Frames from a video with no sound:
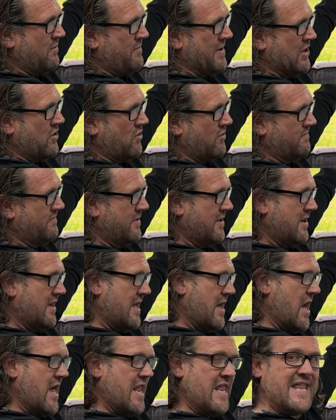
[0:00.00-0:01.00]
will become
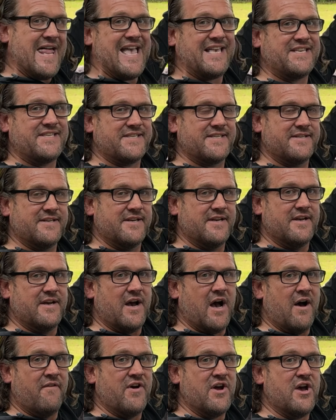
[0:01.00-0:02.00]
less
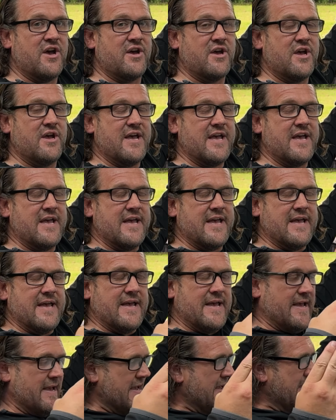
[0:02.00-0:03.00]
of a
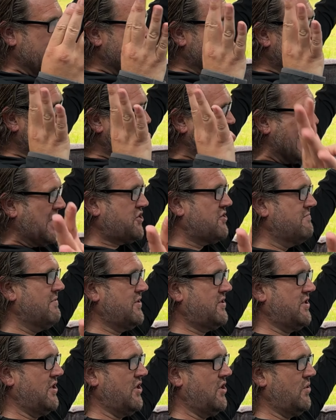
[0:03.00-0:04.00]

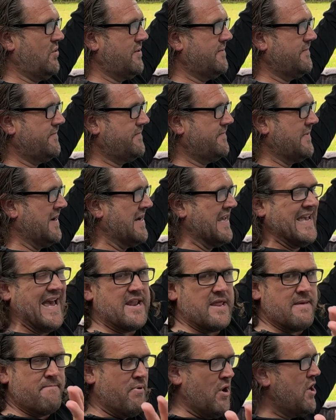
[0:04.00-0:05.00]
detriment to you, and
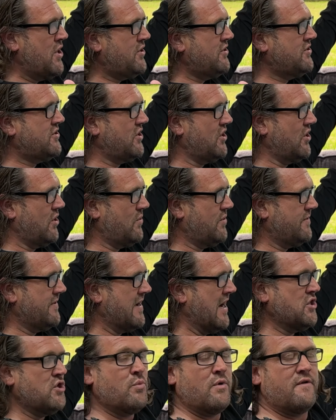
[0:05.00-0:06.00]
again, the burden to you,
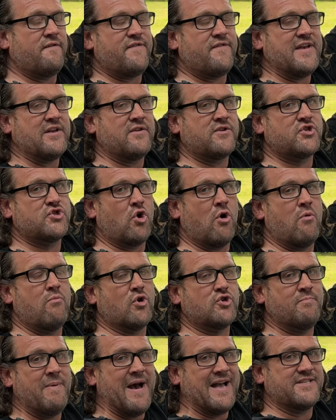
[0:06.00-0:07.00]
and you will feel so
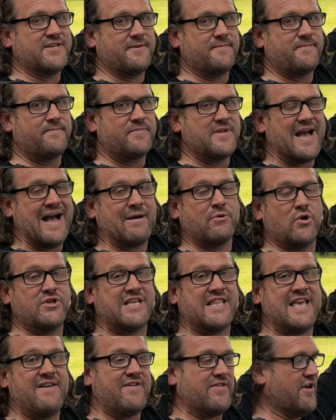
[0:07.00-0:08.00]
much better. I'm going
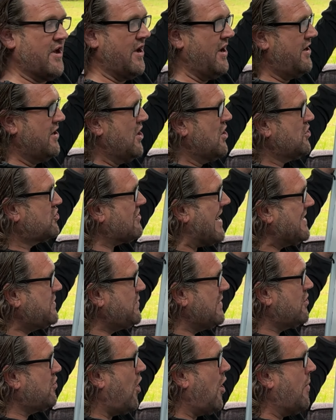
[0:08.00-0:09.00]
to leave it there. Try
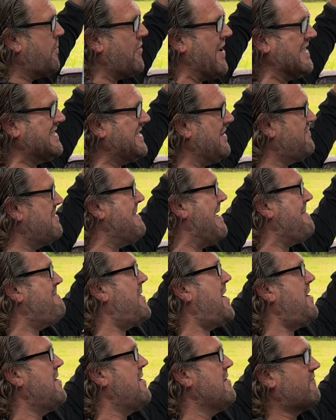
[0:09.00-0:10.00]
to incorporate it.
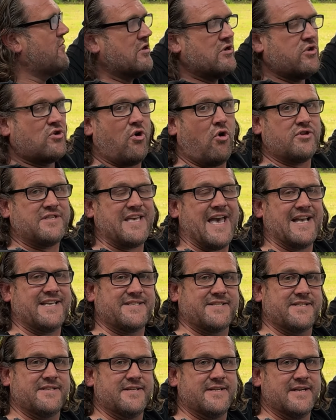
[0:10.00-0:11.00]
Remember, frontal
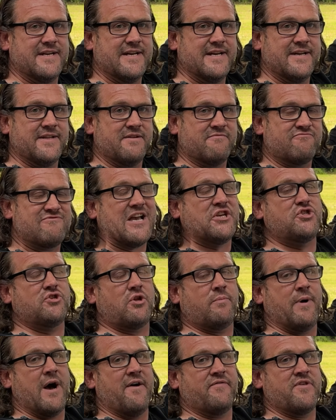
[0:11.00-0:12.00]
cortex, the
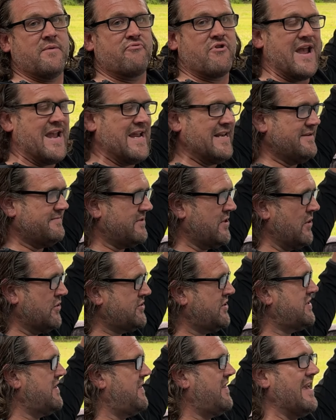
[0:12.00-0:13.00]
rational part of the brain,
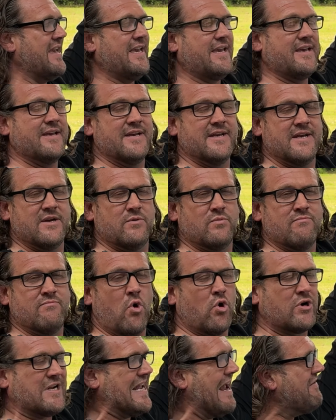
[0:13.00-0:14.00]
allows us to think with
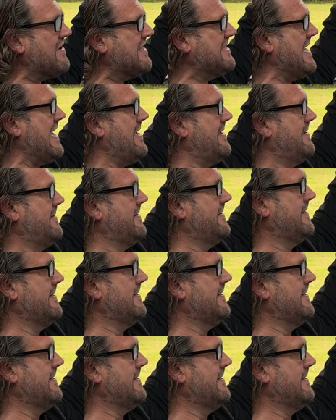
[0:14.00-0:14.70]
more clarity.